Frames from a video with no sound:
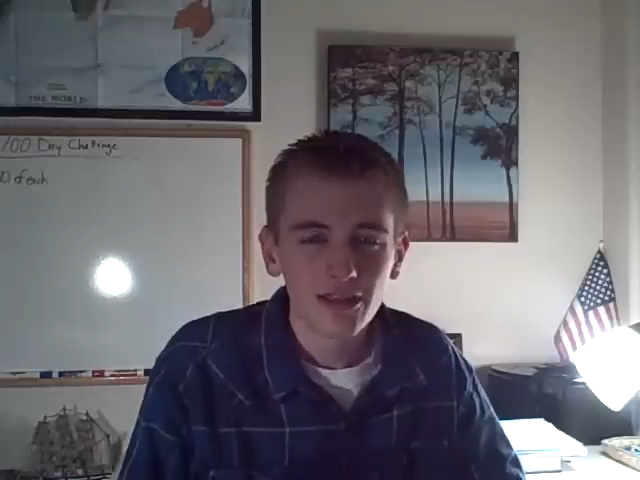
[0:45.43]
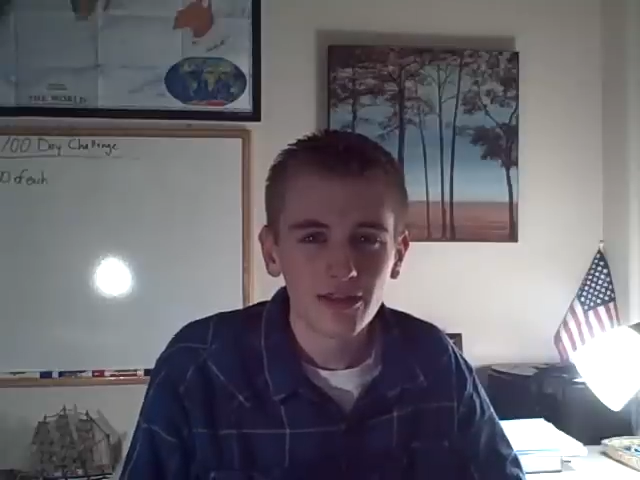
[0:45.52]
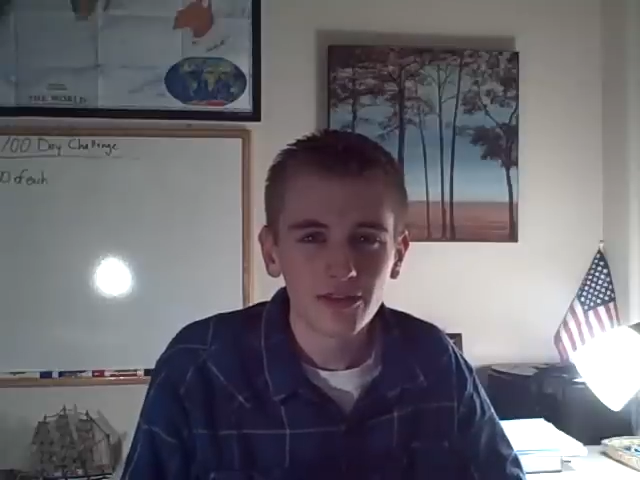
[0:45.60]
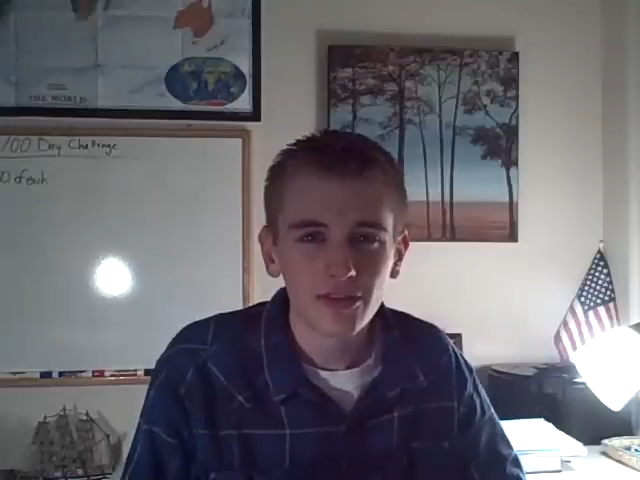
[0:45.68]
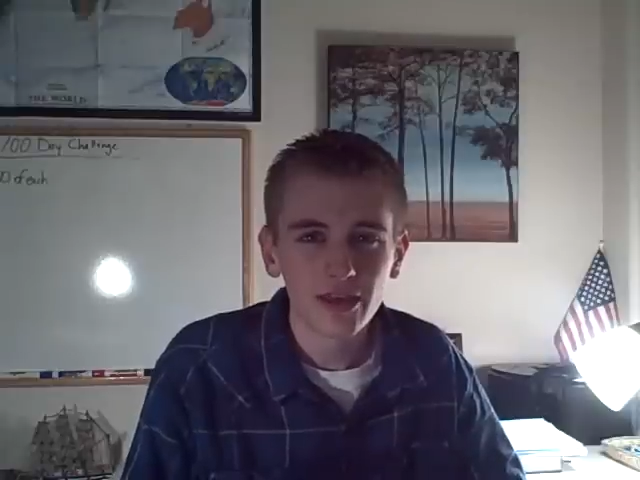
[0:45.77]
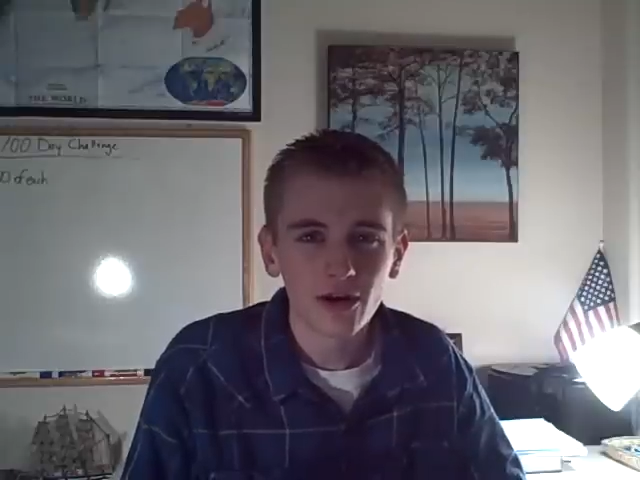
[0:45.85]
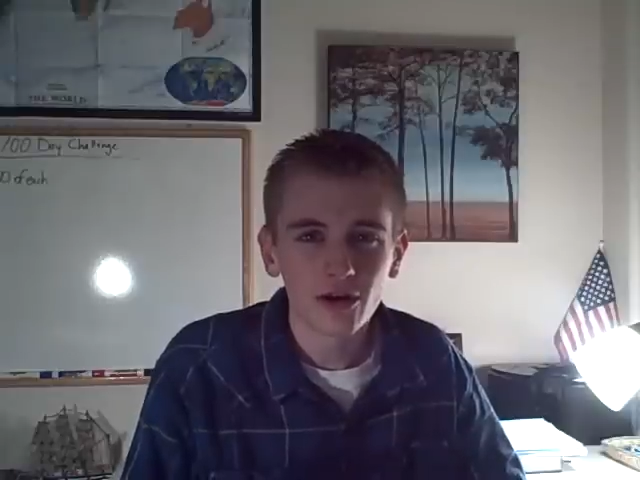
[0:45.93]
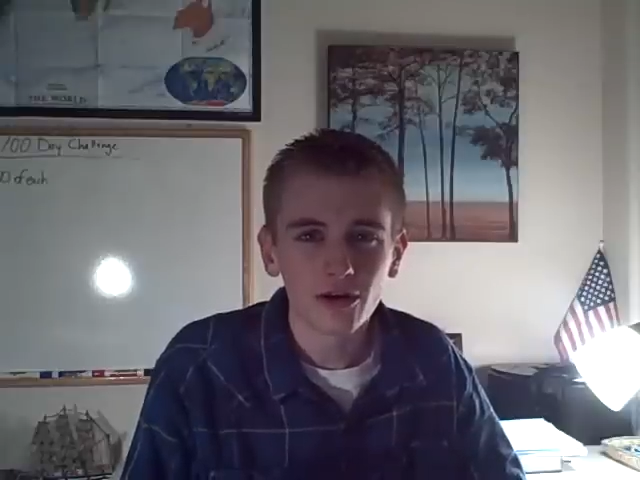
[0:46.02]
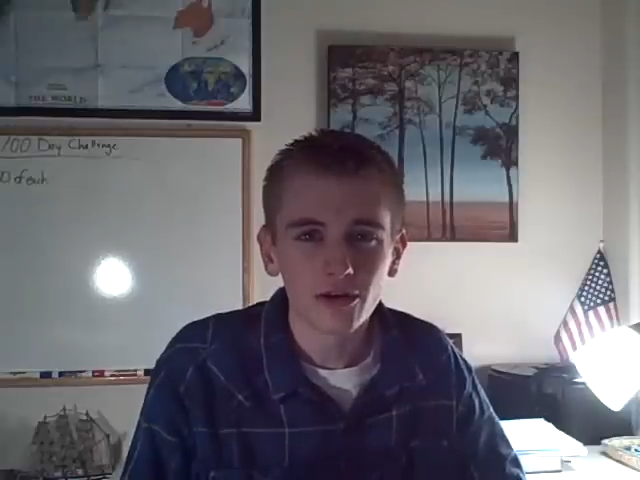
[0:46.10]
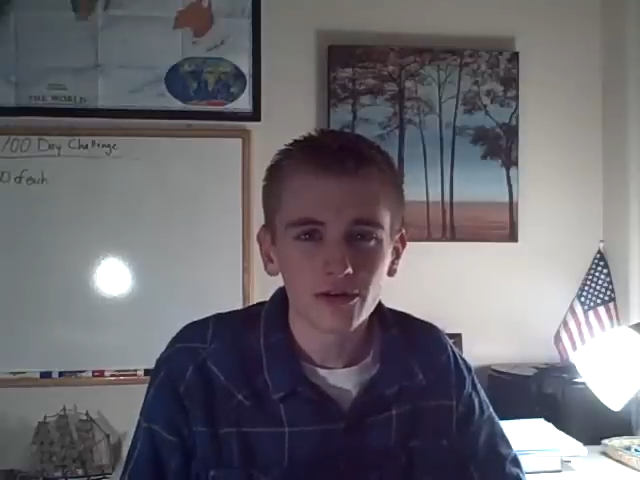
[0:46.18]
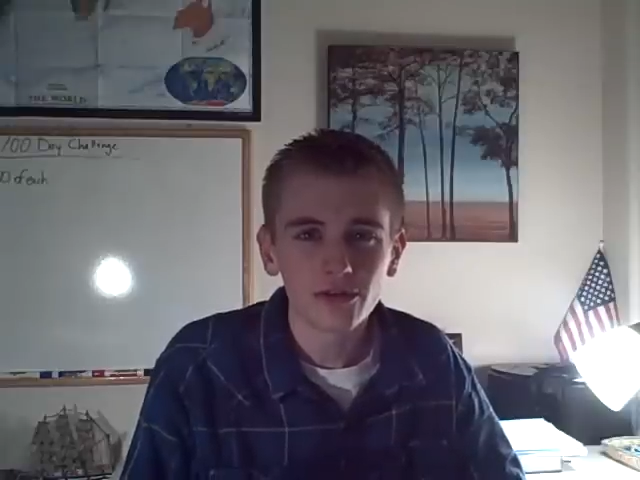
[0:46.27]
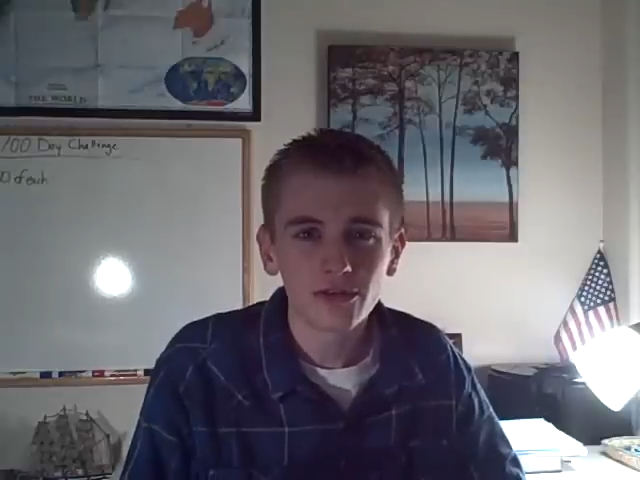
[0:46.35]
that they
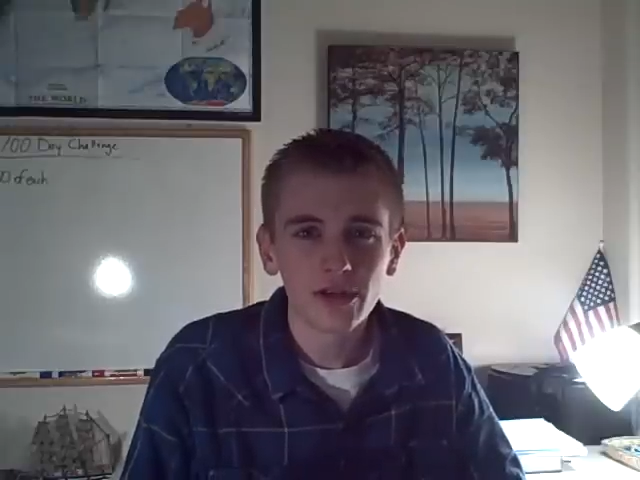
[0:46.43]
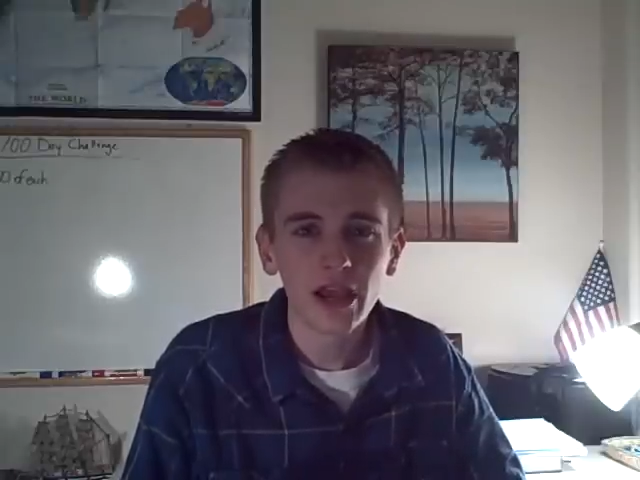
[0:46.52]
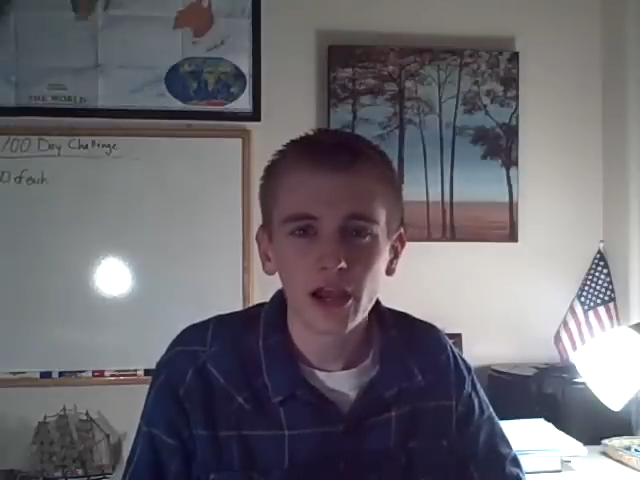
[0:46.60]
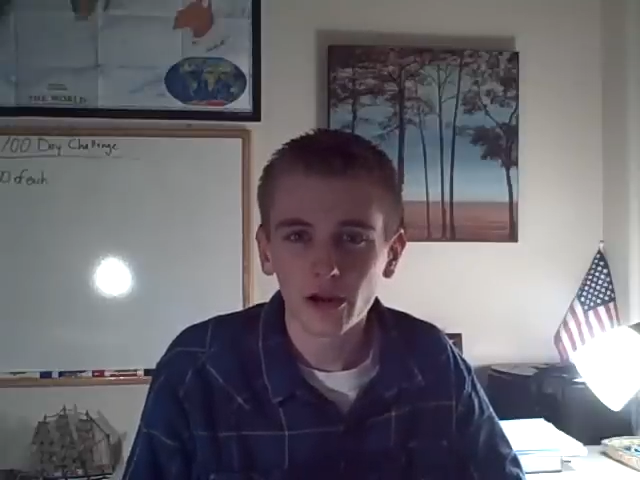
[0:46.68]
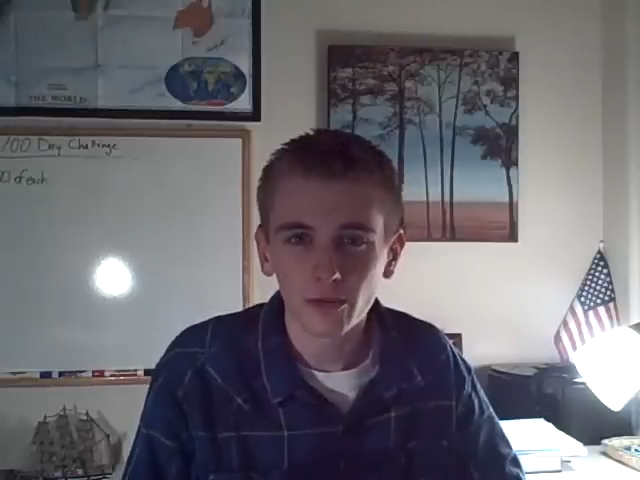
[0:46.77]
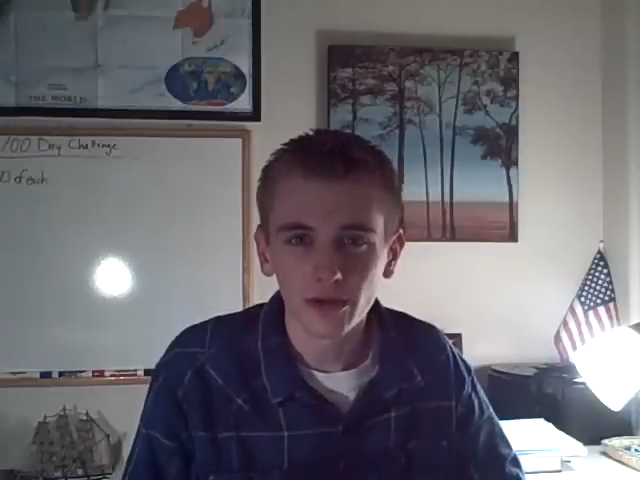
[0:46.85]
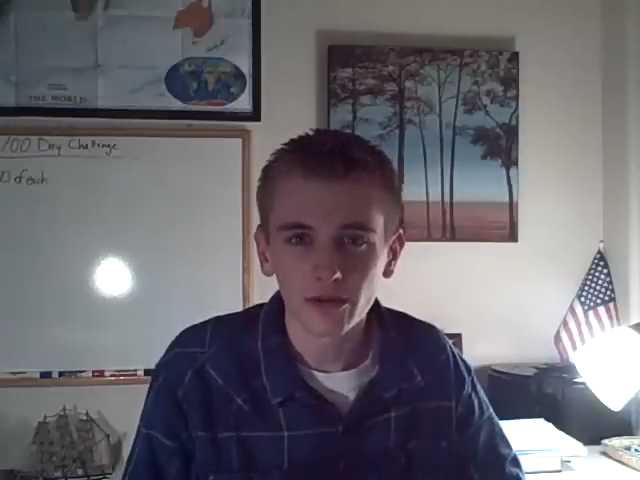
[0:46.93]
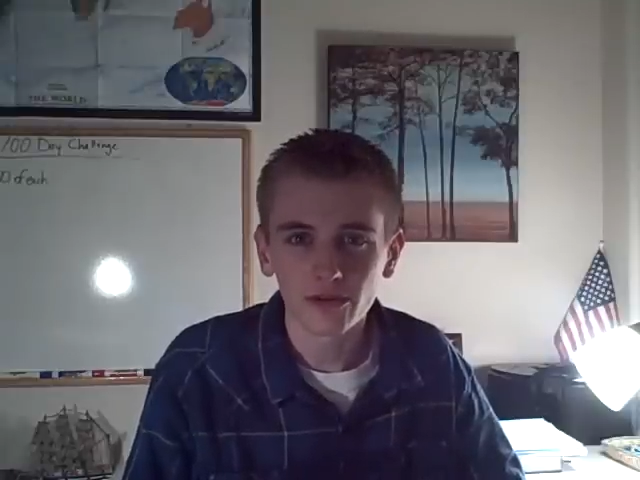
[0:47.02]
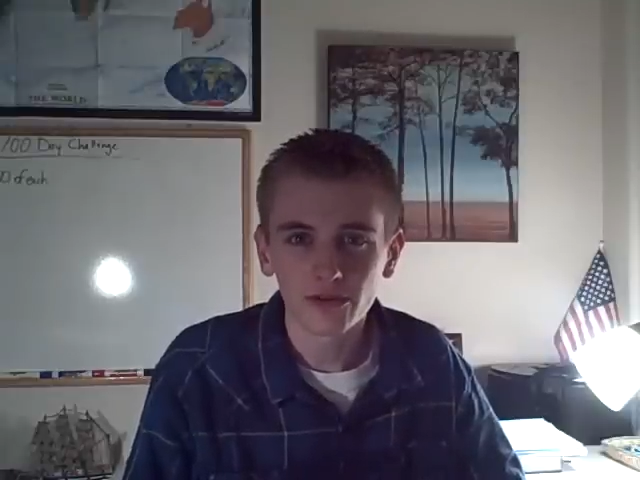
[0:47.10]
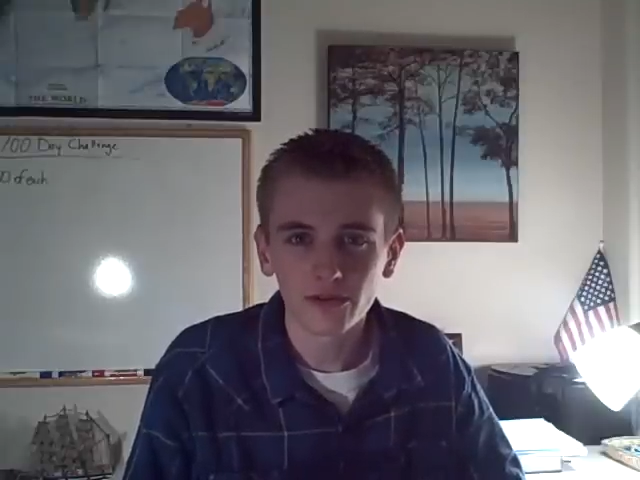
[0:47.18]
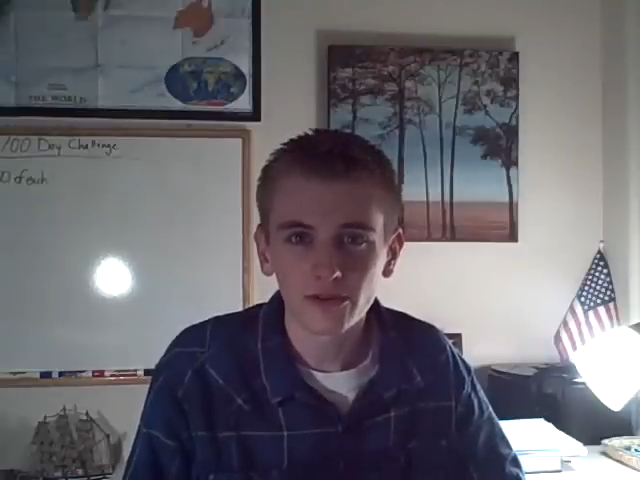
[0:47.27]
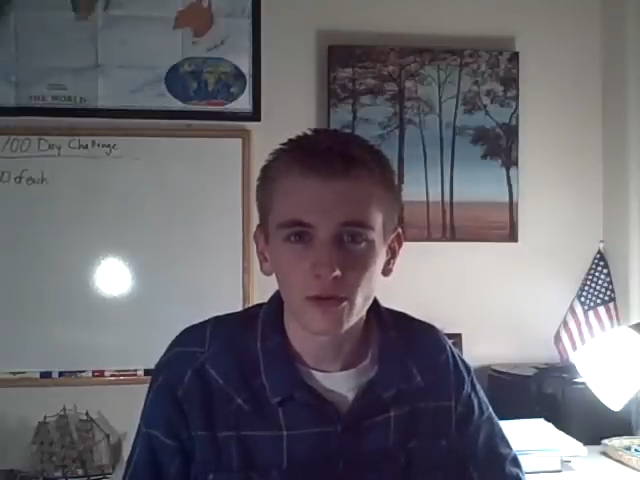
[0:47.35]
are
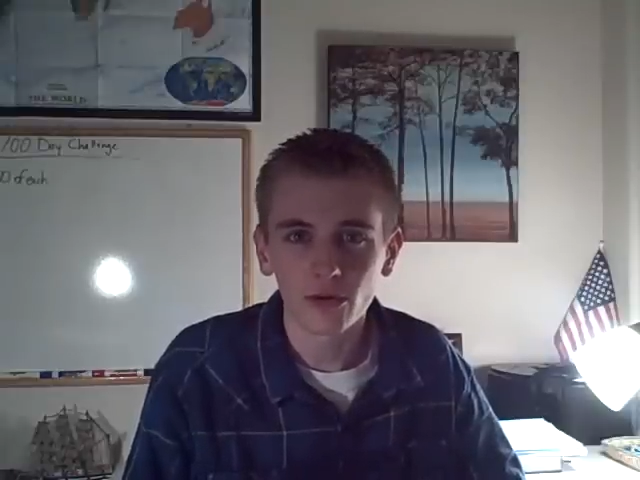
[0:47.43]
terrorists